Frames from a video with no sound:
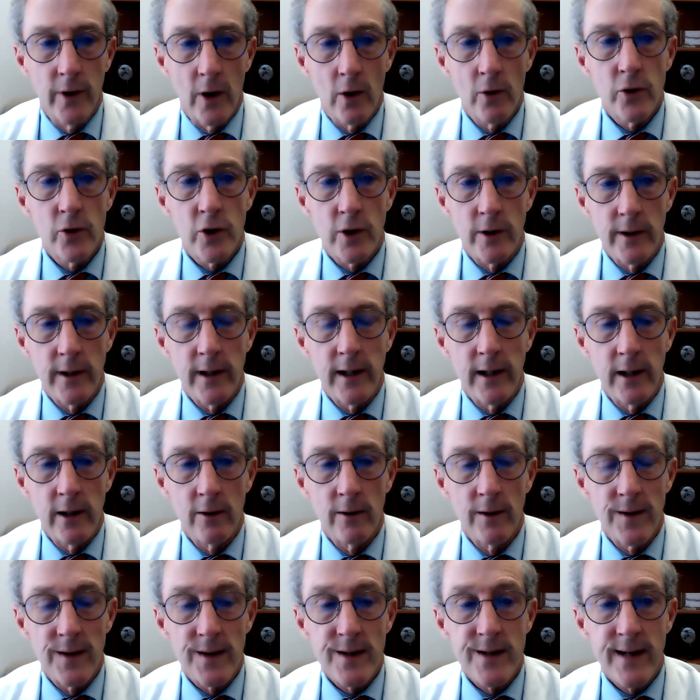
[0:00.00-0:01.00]
notion
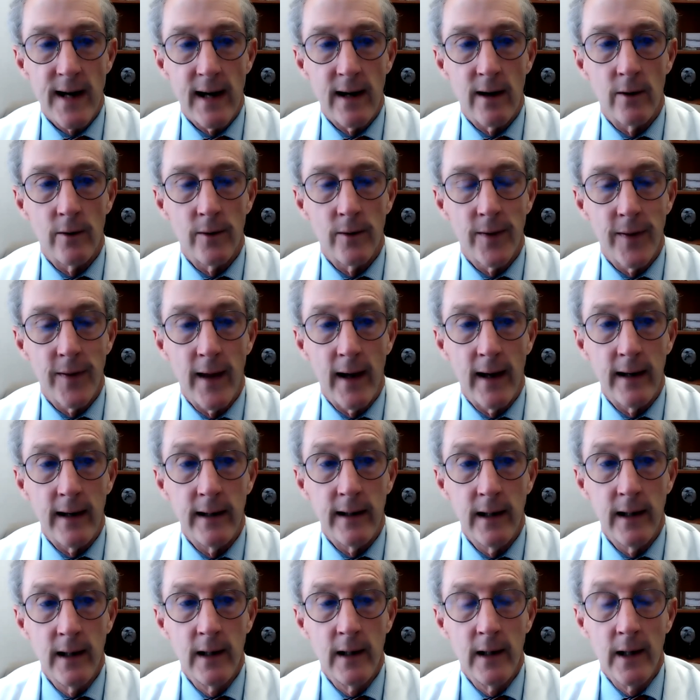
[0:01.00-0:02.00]
here in the South that,
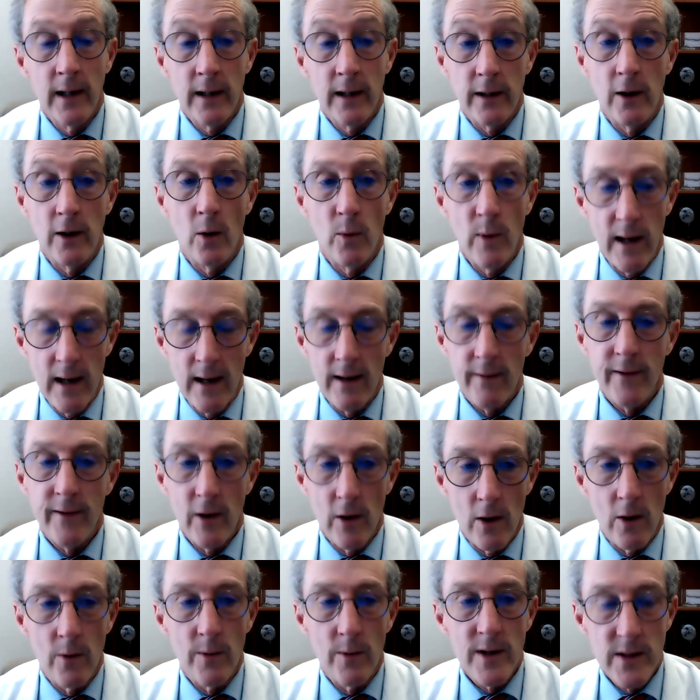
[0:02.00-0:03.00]
you know, we haven't
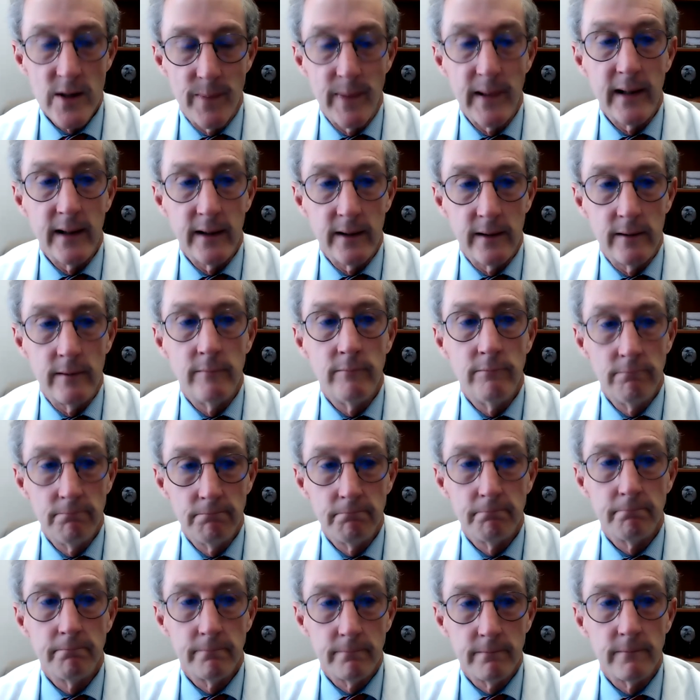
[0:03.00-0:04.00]
always been
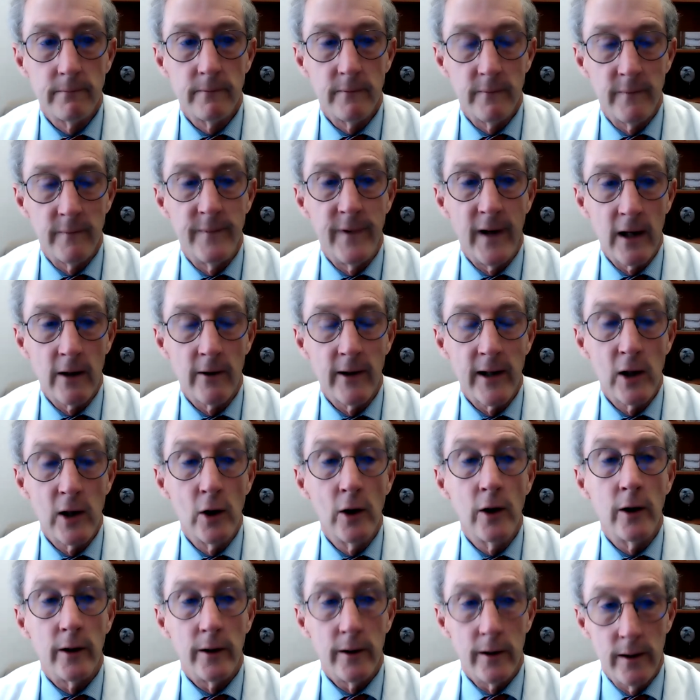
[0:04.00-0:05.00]
very
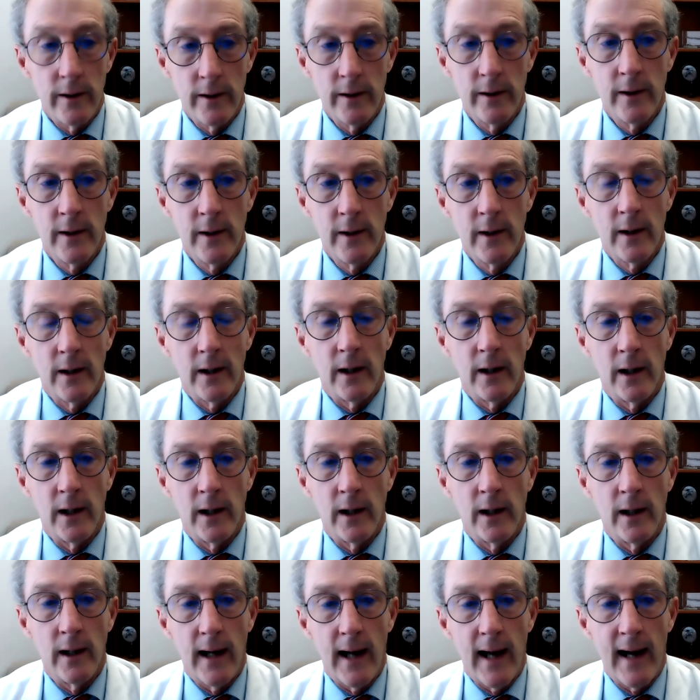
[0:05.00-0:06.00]
good
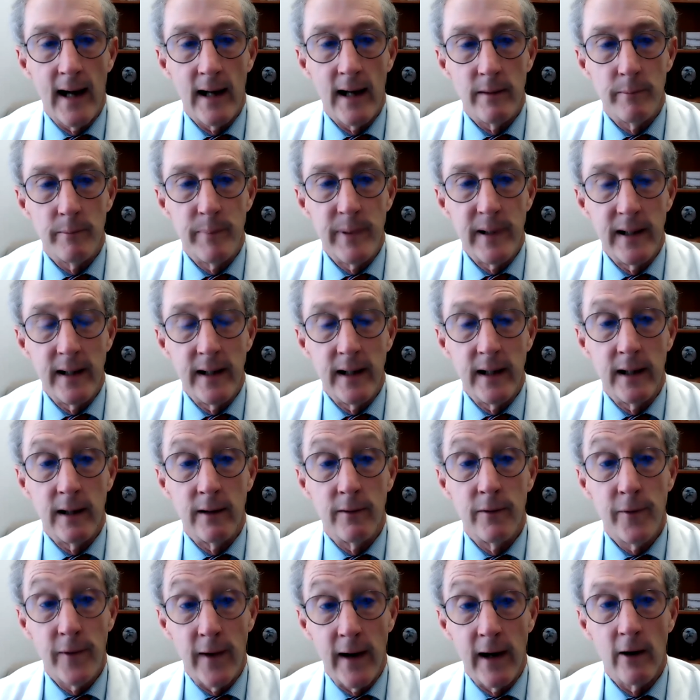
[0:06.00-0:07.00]
uh, at being
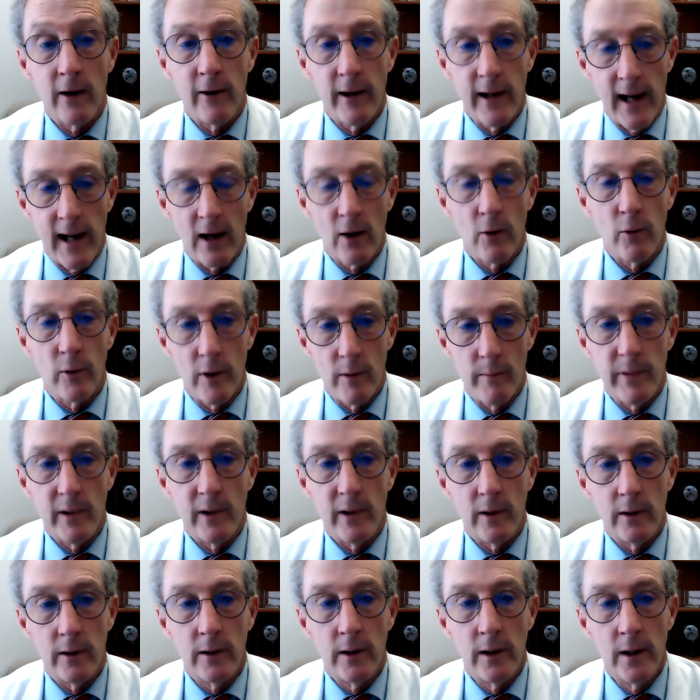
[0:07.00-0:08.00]
fair and
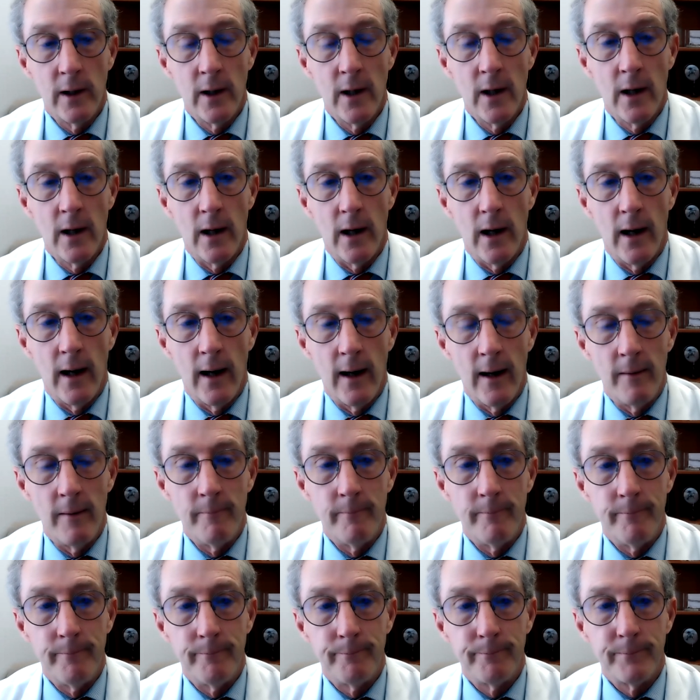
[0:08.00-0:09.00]
equitable.
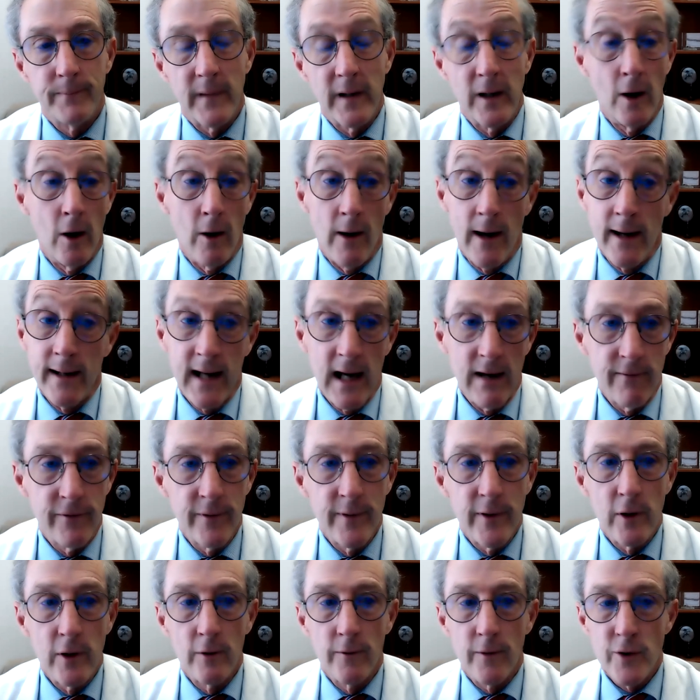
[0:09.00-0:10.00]
Um, you know, I came
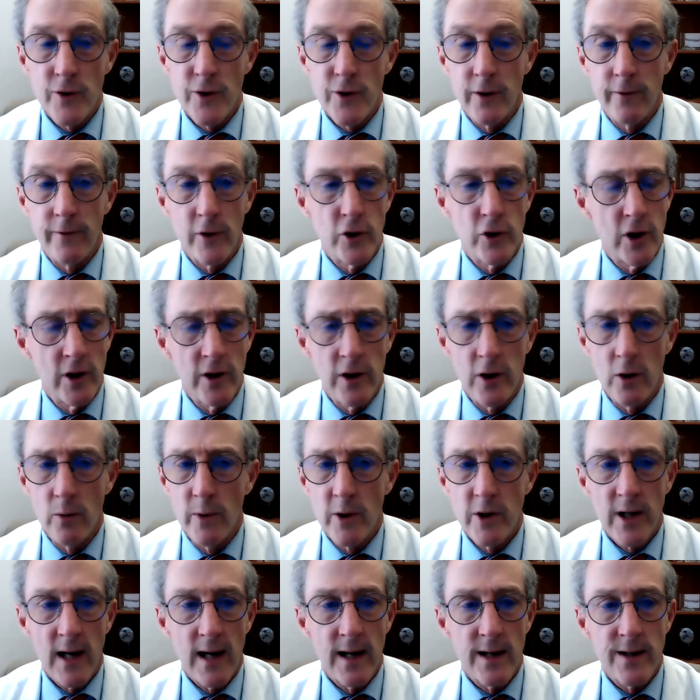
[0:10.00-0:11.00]
from the University of Virginia,
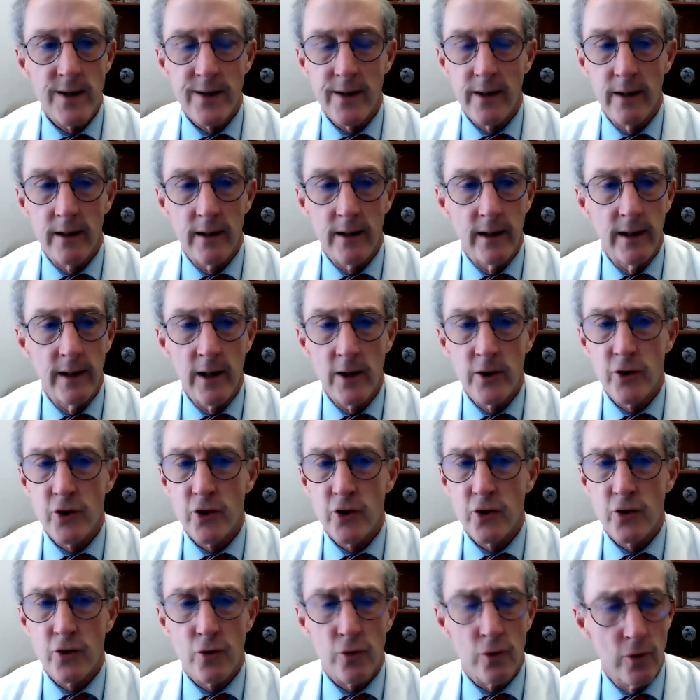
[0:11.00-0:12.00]
which has a, an
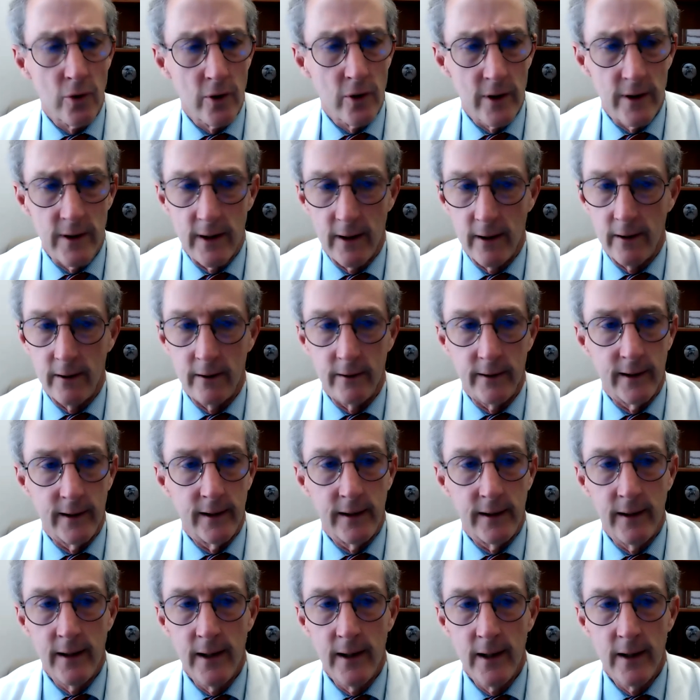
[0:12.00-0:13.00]

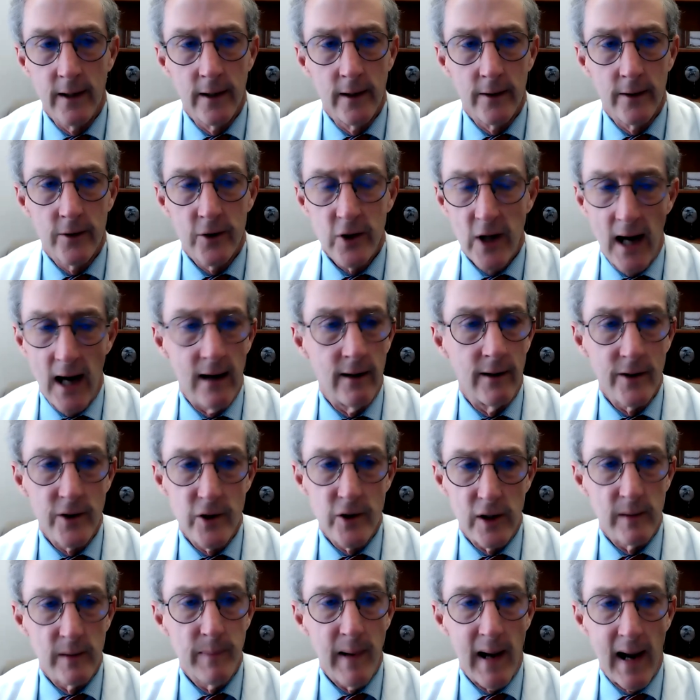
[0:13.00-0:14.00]
extraordinarily
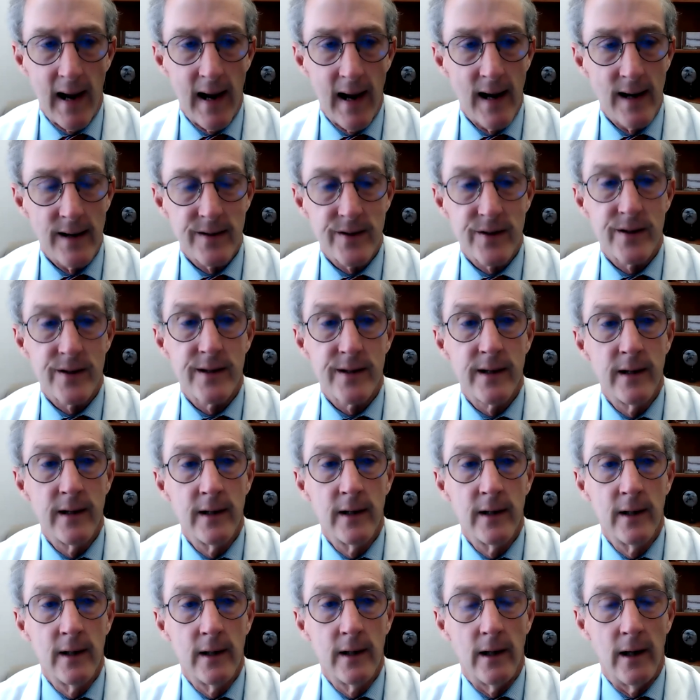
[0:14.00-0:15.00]
challenging past
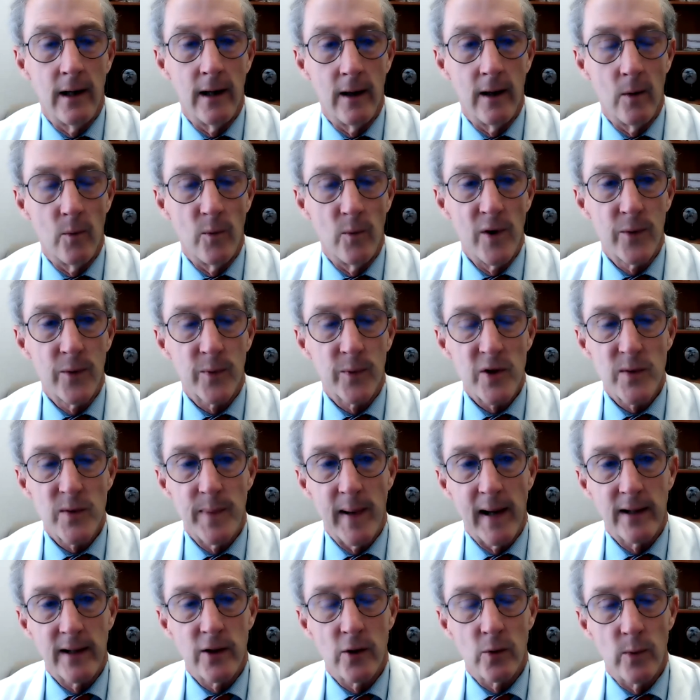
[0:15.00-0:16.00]
uh, with
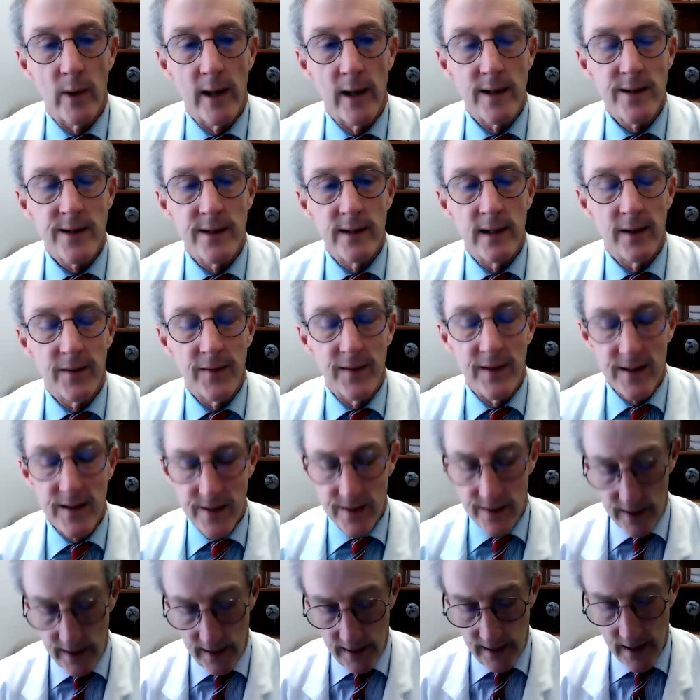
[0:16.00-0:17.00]
respect to race and
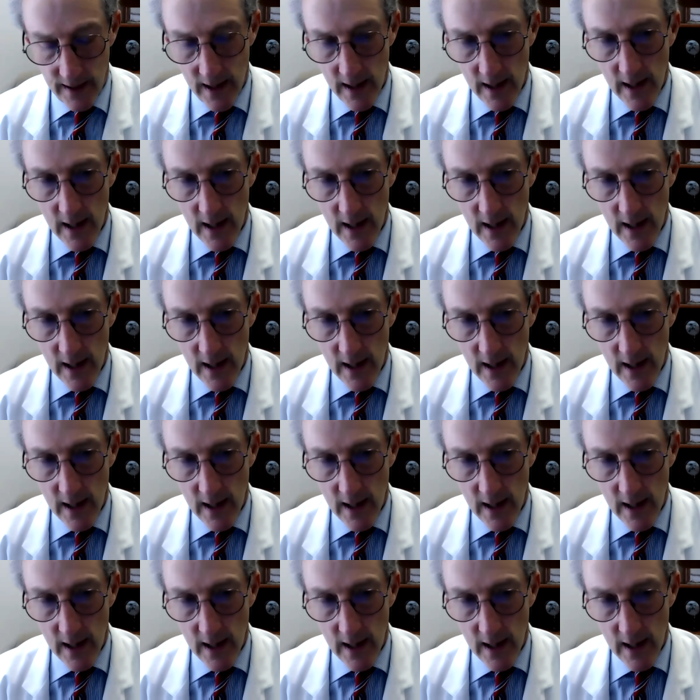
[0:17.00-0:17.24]
ethnicity.